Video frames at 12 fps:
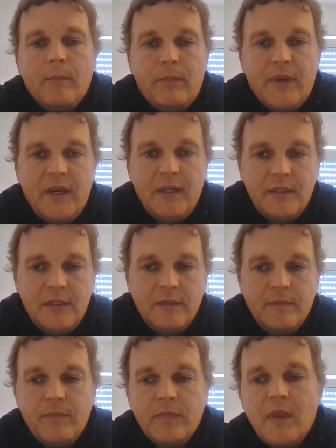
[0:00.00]
But
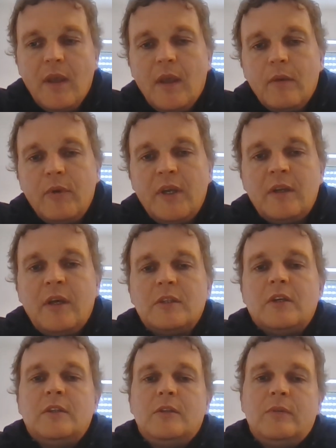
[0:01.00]
we are not
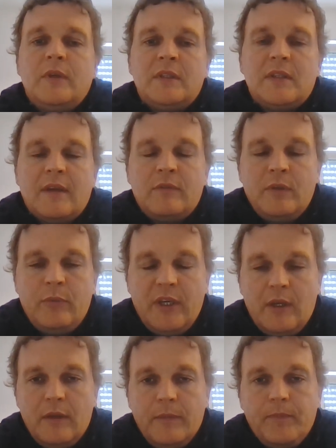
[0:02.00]
going to do it every
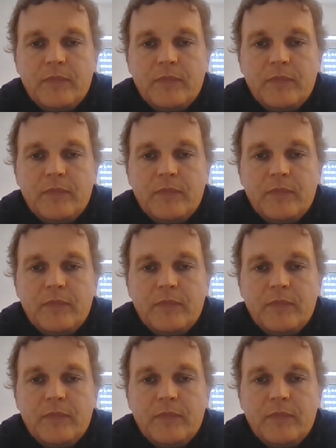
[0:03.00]
week.